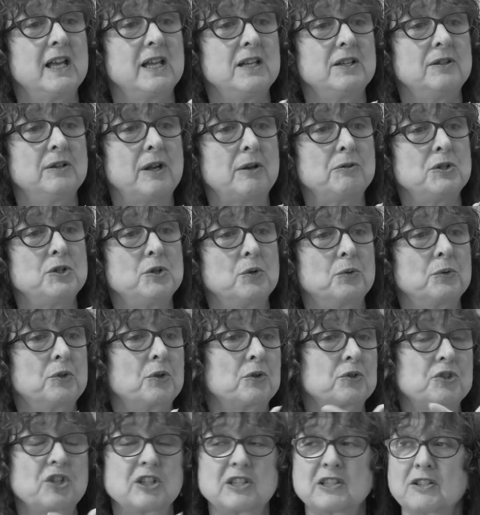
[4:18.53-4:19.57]
you're
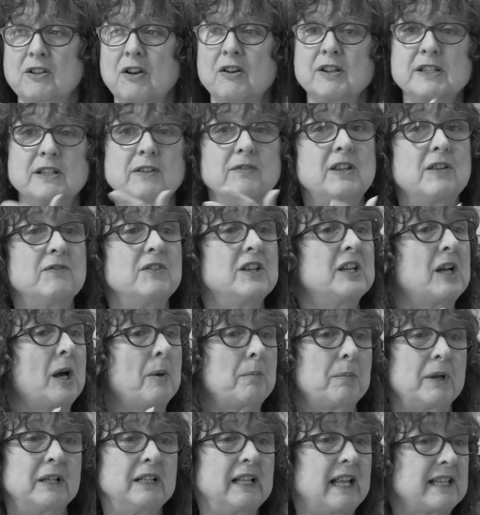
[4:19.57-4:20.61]
not just kind of giving
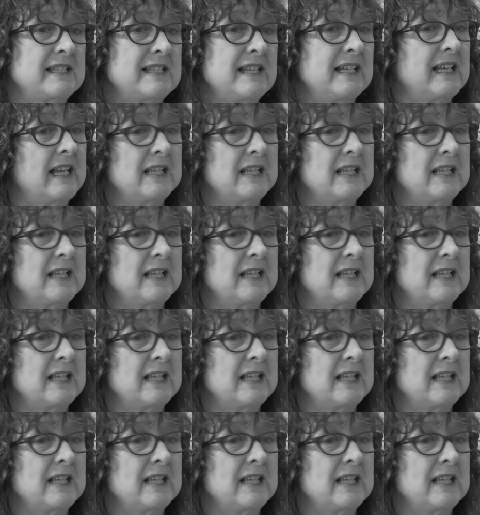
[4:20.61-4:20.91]
up and letting